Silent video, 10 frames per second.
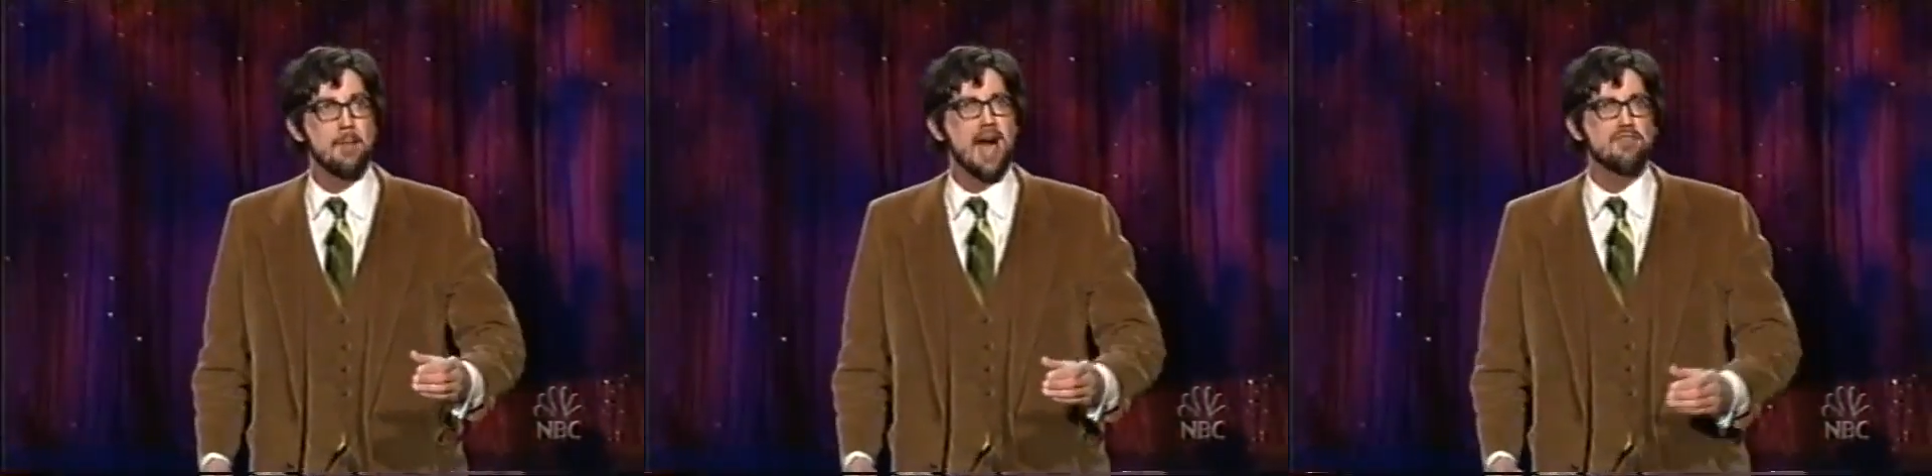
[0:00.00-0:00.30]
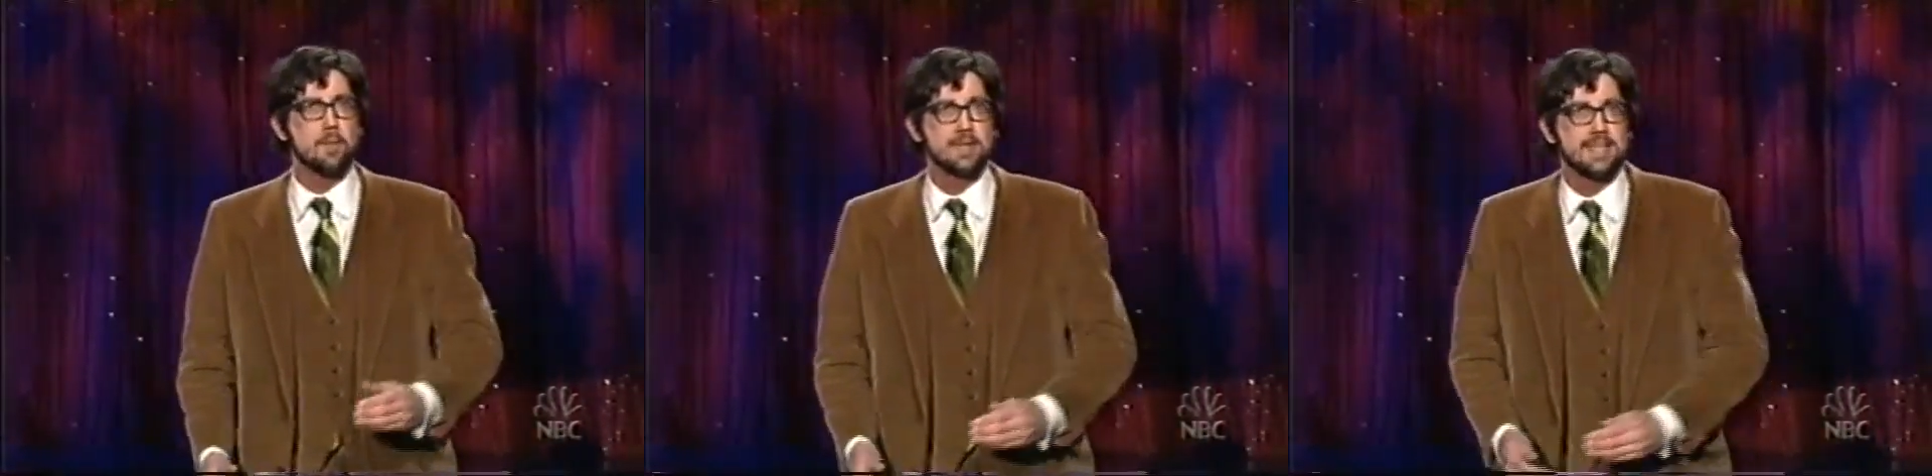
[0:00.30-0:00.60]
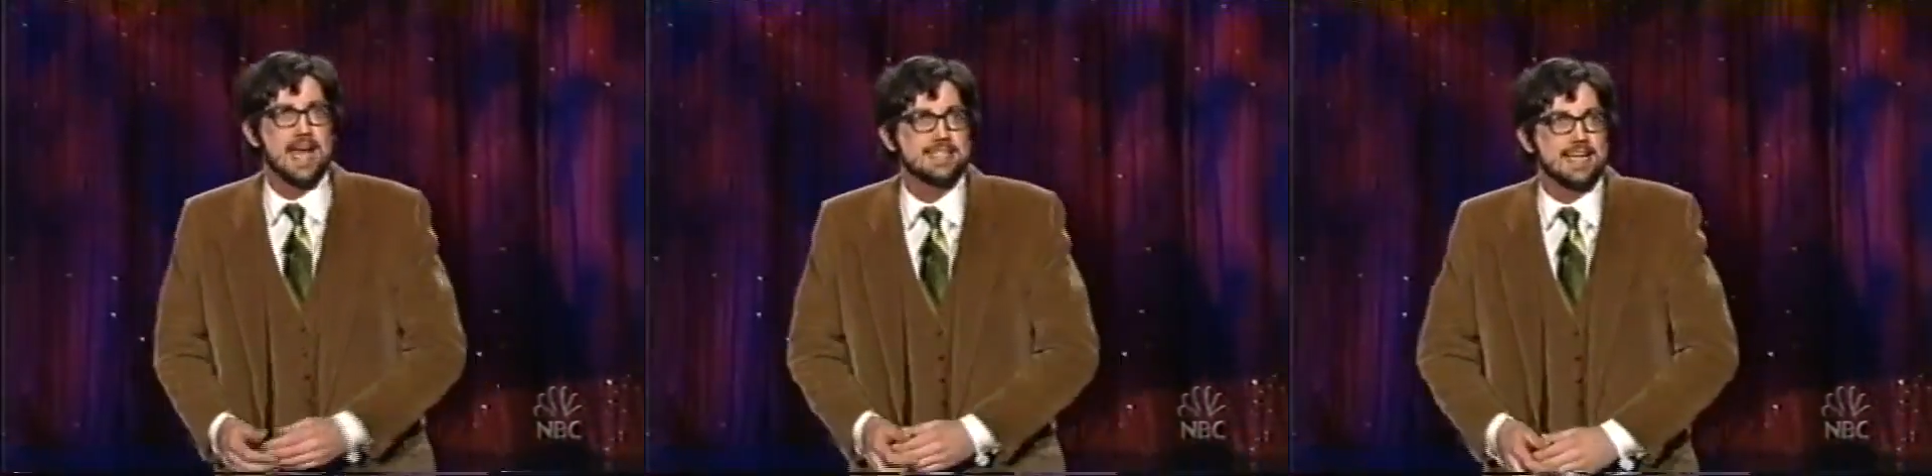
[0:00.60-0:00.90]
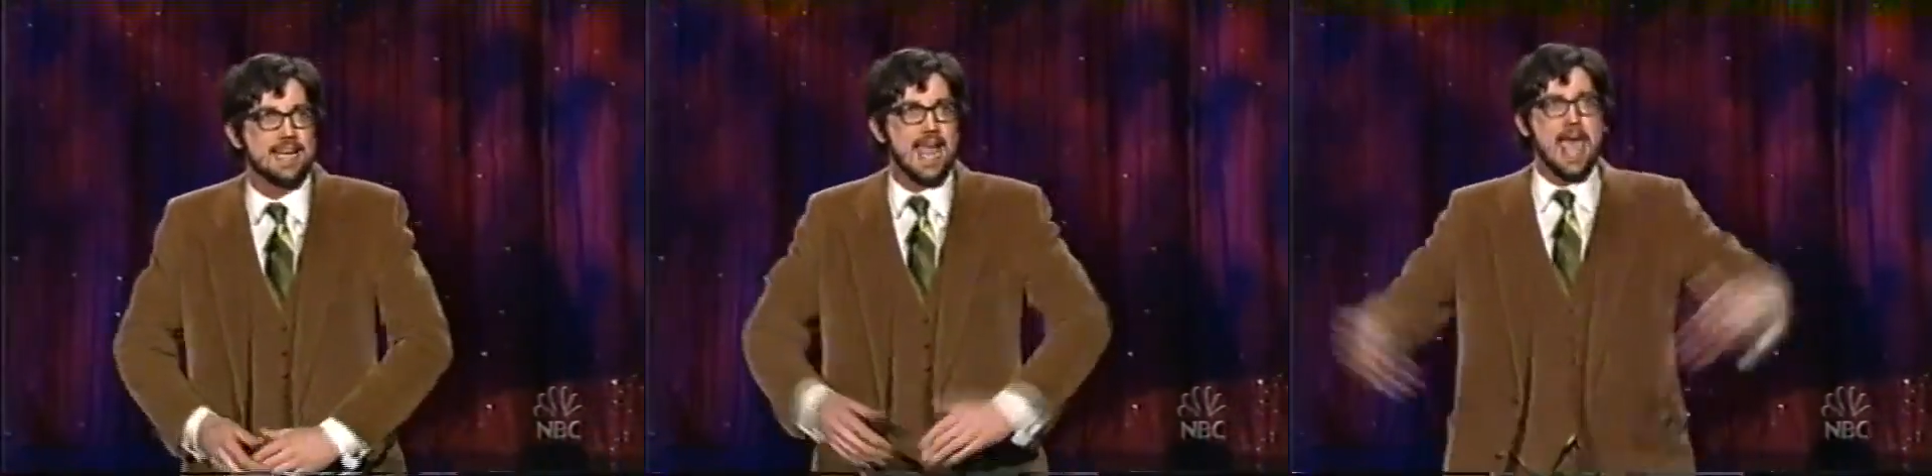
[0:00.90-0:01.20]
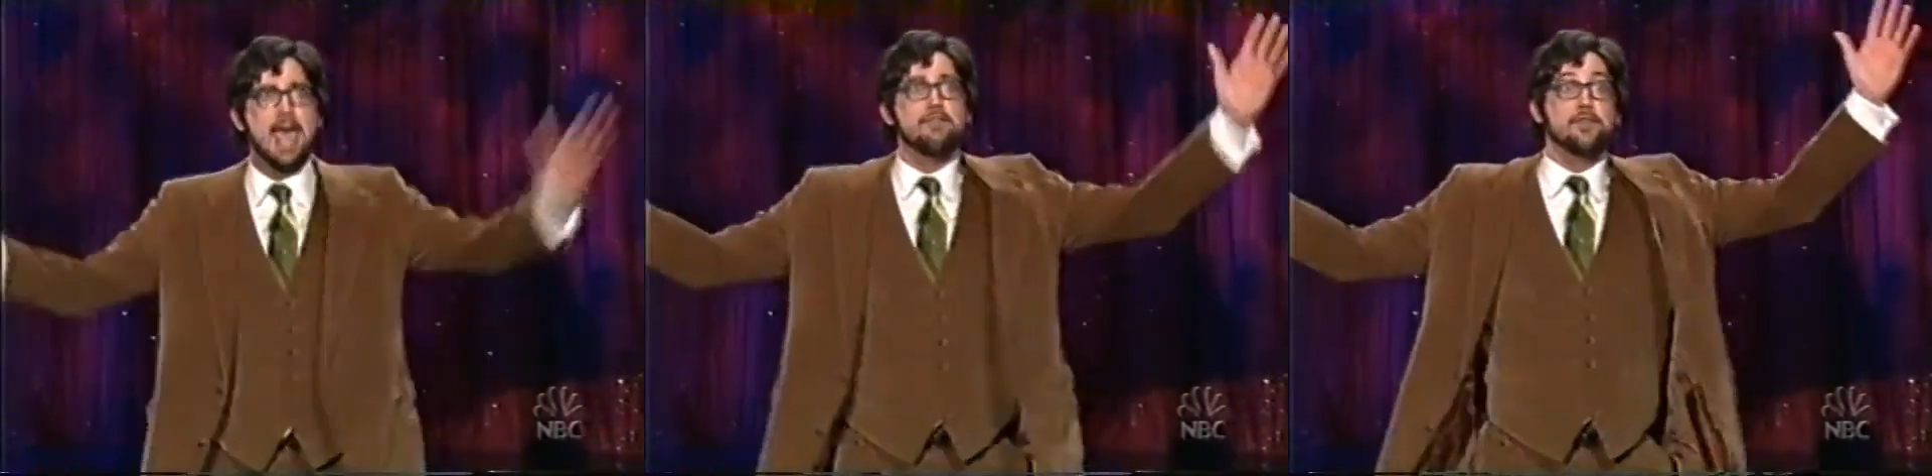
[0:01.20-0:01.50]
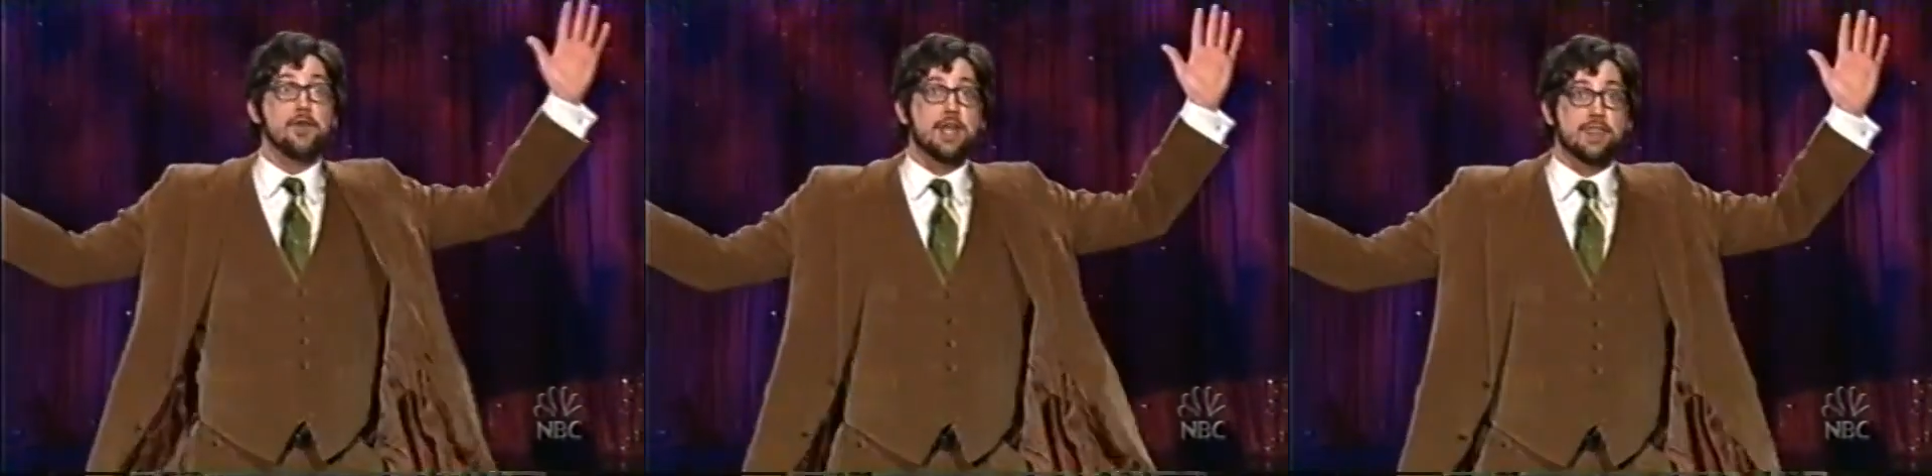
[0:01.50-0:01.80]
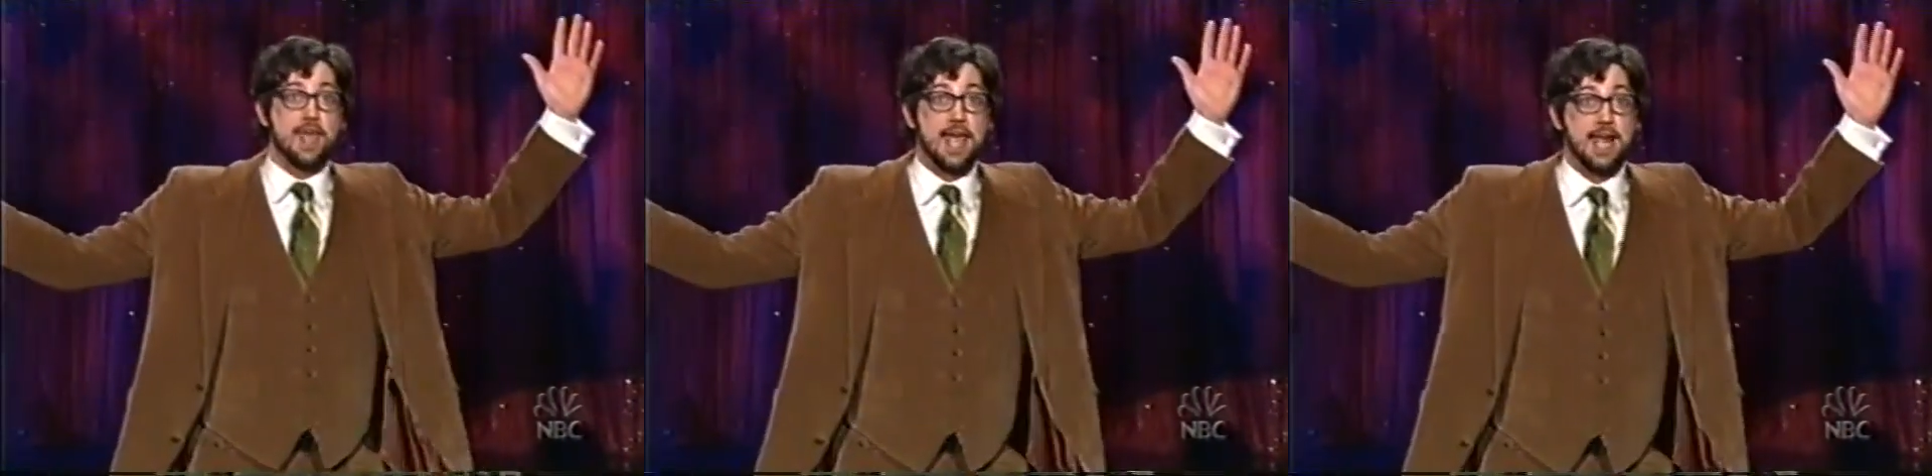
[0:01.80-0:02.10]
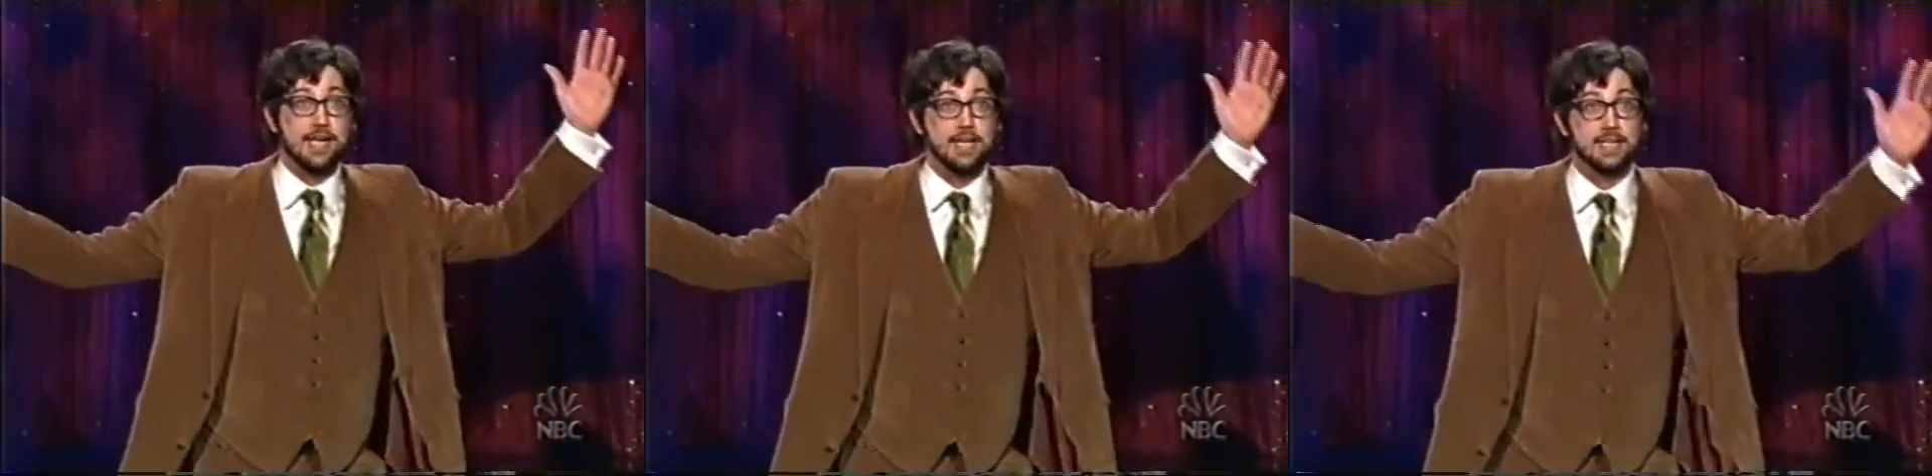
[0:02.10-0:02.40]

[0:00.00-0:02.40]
alphabetizing everything. everything.